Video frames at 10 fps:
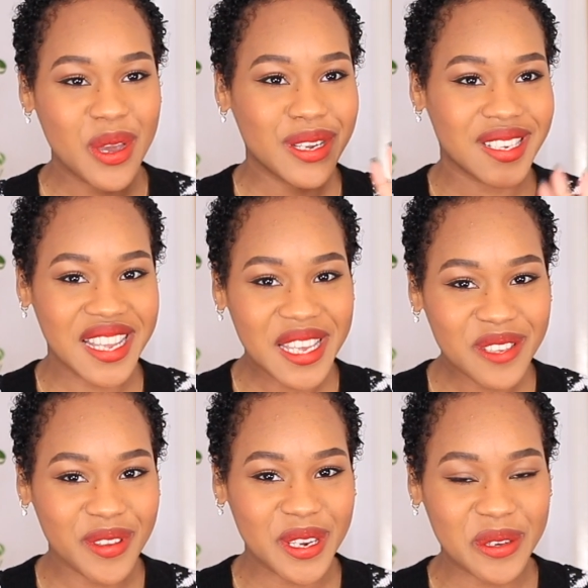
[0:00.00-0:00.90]
Today's
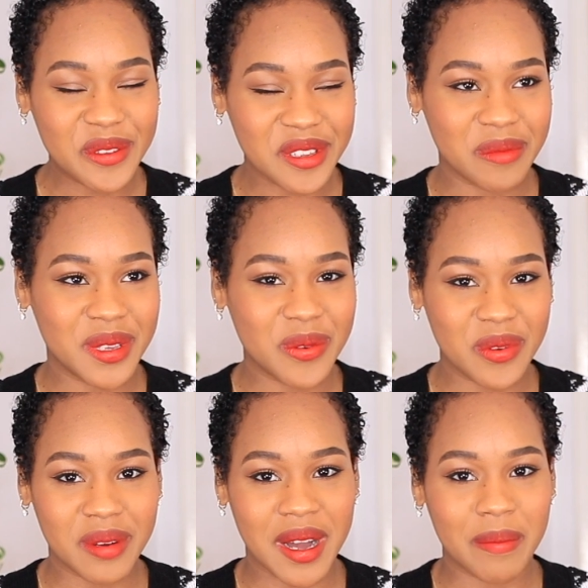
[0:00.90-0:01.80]
video is going to be
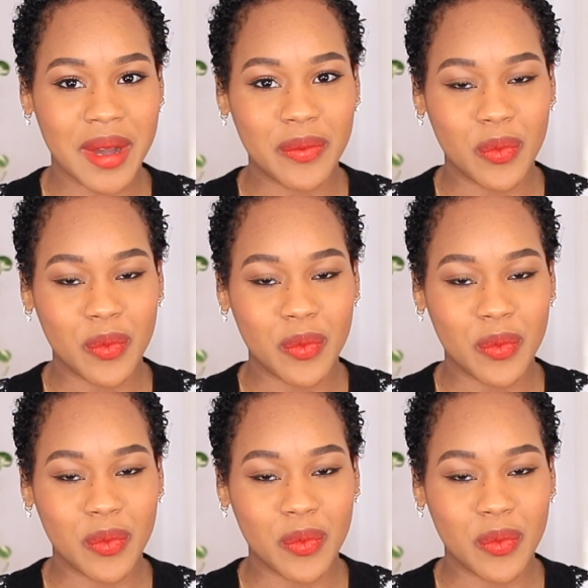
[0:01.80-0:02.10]
all about my